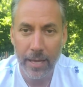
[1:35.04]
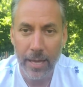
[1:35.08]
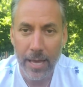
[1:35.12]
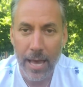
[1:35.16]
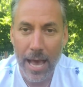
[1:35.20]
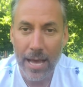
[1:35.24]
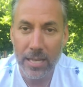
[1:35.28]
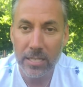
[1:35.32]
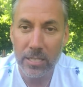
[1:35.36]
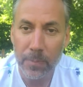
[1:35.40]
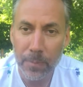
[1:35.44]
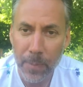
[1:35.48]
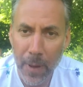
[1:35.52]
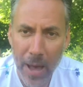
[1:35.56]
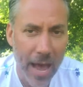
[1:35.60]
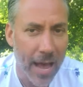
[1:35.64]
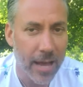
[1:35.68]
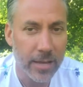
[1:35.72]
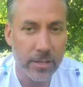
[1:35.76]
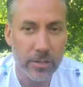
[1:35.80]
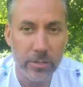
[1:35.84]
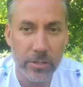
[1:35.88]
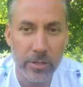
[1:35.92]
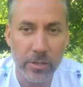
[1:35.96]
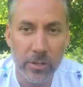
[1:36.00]
as a
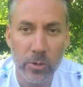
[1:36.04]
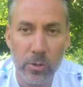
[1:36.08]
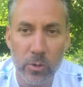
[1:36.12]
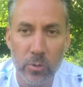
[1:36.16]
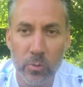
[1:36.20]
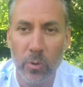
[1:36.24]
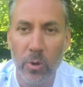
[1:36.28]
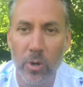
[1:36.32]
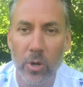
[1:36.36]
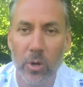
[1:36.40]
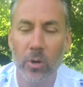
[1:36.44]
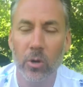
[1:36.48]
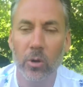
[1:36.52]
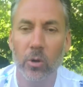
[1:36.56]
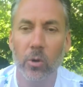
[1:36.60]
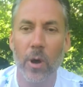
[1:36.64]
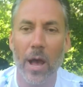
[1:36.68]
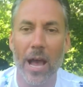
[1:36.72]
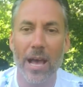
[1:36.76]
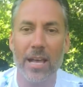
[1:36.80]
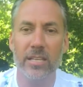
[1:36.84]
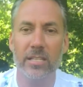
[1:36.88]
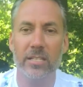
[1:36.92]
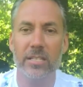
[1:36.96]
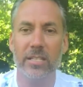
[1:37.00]
pastor who
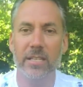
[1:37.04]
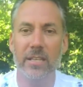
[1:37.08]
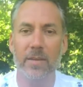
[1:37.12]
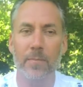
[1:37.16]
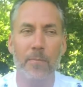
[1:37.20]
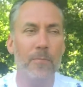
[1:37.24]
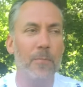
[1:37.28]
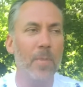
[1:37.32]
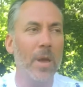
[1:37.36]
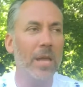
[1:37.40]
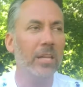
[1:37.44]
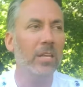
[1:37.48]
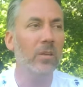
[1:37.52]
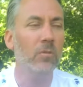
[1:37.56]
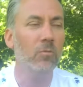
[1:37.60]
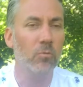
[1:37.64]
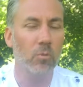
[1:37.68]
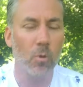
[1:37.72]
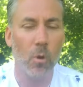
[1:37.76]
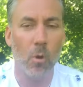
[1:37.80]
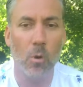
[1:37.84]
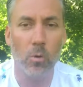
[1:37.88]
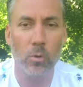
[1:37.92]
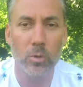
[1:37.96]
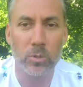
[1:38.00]
has many
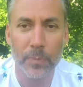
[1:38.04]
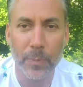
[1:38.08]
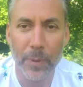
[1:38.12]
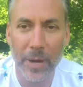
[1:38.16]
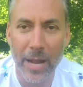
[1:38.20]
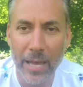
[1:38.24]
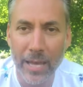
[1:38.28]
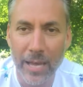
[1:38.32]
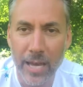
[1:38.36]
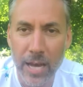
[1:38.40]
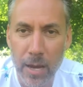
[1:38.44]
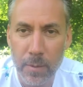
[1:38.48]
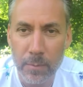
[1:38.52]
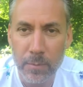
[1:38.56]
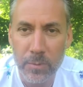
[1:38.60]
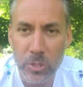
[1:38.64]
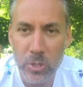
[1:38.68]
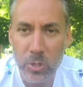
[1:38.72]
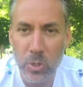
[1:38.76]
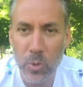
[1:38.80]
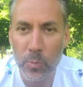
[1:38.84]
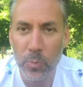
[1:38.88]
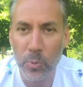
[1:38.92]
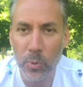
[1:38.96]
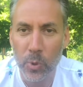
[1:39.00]
roles, but I come to
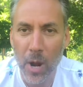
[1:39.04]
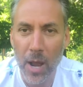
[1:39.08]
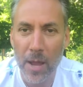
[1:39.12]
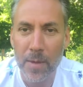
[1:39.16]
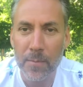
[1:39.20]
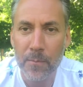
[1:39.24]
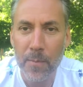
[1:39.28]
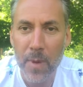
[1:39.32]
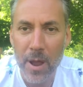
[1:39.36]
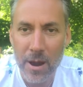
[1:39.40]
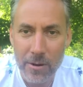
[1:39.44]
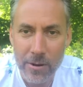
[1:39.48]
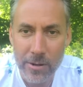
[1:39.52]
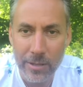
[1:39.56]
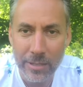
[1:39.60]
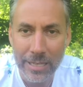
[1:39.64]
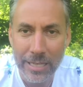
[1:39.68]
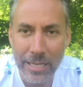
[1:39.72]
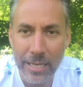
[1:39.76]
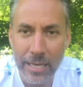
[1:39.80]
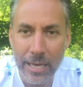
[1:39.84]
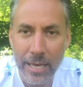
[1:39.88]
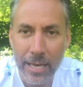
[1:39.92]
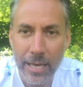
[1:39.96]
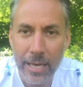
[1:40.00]
you
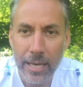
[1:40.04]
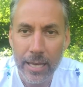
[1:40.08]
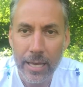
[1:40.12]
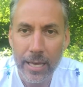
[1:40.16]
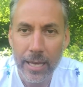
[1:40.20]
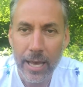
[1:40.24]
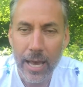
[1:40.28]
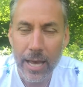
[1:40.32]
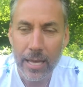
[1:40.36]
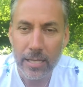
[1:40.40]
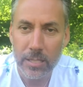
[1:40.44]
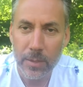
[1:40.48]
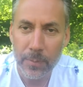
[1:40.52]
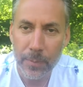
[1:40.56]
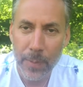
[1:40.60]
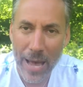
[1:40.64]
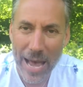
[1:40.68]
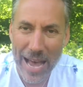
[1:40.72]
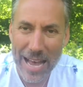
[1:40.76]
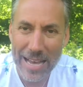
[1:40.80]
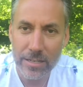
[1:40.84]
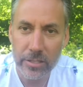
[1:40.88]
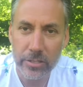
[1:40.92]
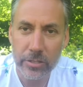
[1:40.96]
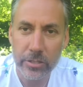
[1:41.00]
primarily as a
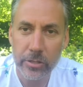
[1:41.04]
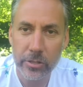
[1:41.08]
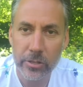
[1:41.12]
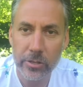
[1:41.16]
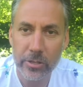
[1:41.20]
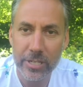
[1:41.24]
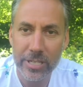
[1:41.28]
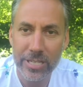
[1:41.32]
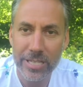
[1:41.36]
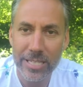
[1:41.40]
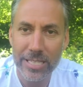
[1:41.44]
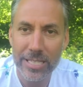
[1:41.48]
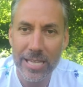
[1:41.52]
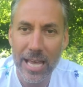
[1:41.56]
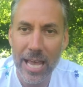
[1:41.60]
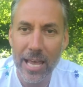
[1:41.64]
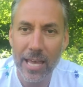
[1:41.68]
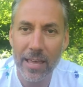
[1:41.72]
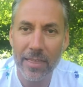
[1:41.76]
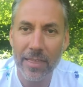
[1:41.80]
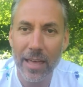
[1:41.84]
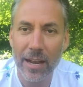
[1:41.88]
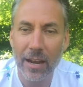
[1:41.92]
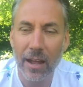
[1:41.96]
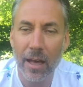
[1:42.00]
pastor to say
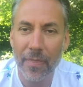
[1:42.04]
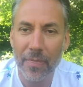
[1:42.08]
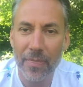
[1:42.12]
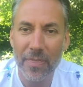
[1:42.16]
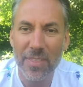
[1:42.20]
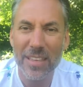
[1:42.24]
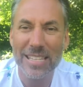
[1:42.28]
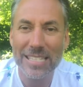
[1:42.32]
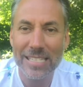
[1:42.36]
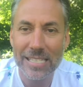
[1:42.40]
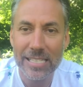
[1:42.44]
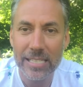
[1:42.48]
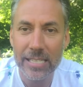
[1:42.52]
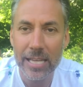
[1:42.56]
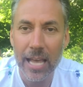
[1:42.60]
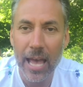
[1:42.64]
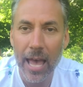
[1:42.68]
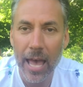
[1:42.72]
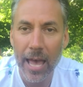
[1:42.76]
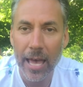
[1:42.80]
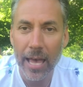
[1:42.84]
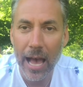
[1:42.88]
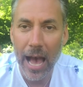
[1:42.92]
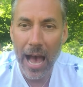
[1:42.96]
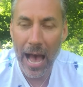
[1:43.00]
that on this
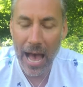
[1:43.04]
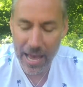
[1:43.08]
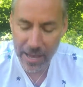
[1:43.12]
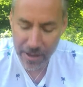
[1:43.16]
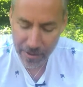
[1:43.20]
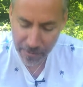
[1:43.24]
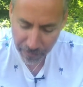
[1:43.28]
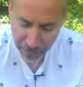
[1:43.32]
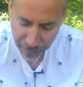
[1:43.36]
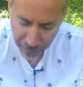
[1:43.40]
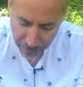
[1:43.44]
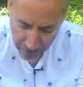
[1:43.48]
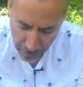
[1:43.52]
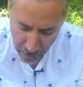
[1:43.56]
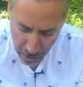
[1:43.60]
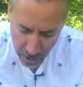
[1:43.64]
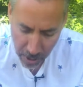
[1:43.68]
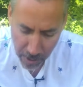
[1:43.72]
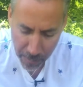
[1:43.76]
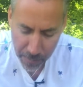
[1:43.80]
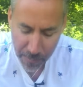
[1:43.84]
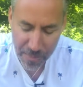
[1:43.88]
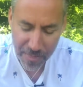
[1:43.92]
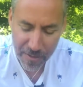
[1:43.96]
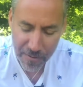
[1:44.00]
day I
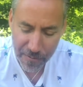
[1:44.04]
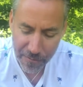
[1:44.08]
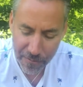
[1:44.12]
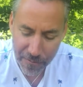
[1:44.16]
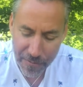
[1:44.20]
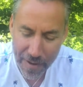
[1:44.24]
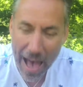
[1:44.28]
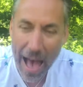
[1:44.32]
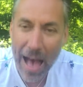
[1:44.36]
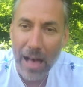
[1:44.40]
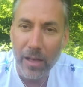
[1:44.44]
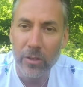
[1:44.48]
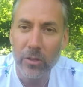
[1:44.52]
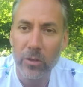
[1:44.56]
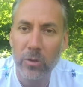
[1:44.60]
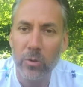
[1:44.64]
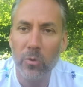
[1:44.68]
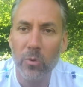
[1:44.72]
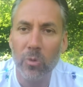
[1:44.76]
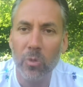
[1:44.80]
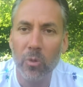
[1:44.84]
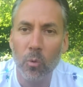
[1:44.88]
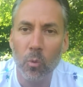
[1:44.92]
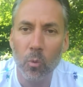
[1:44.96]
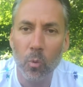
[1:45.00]
affirm the value,
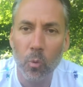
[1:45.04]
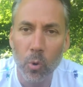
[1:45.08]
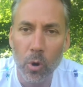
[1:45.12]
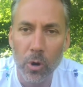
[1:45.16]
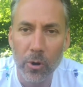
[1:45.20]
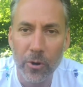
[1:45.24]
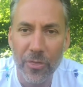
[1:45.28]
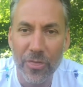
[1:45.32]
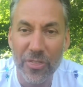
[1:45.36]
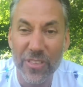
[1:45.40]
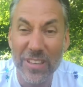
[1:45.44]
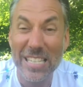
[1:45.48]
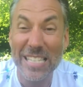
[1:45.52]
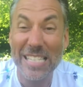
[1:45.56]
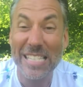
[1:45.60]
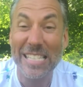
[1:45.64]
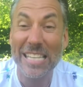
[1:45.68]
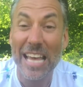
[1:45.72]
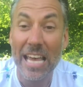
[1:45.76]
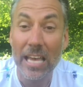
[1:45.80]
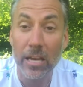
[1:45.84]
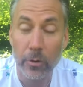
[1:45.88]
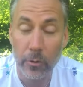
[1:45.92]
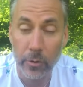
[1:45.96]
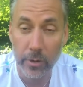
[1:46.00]
the worth, the
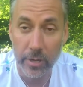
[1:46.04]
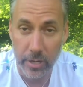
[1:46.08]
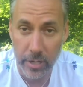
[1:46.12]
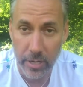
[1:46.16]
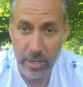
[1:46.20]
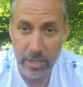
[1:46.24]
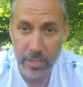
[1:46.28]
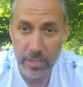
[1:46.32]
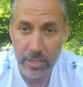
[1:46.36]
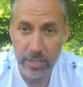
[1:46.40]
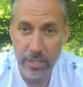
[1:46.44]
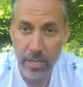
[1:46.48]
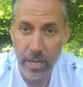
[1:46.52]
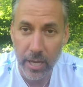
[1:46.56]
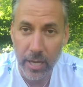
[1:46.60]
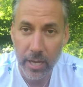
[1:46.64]
sacredness